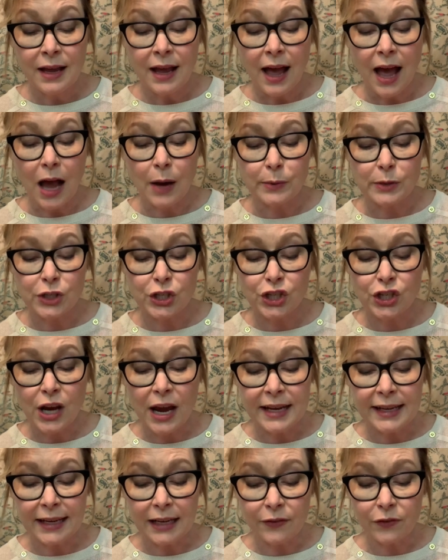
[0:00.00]
I was
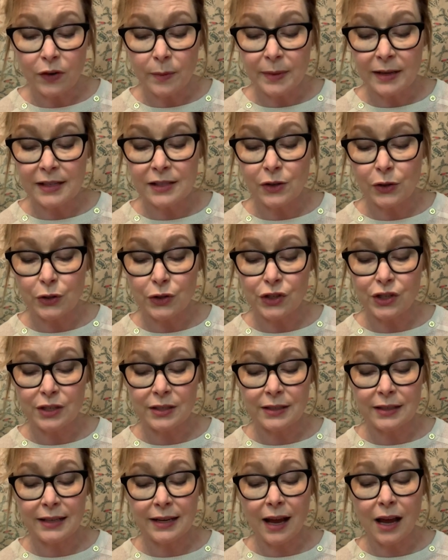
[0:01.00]
shaking from
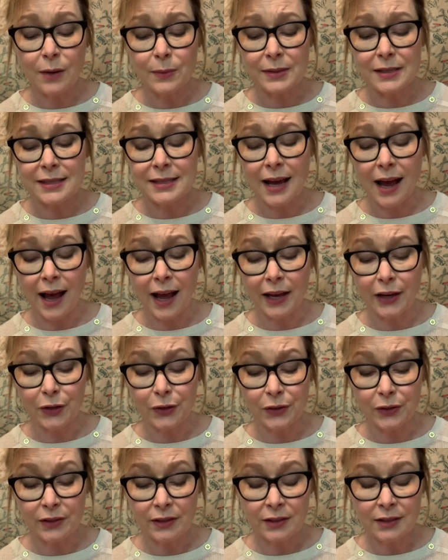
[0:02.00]
exertion, and I was
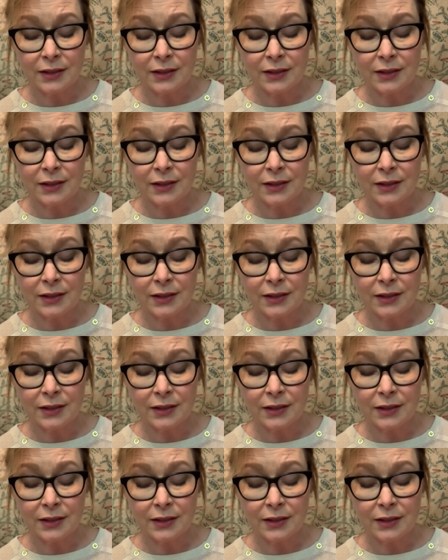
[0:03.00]
tired.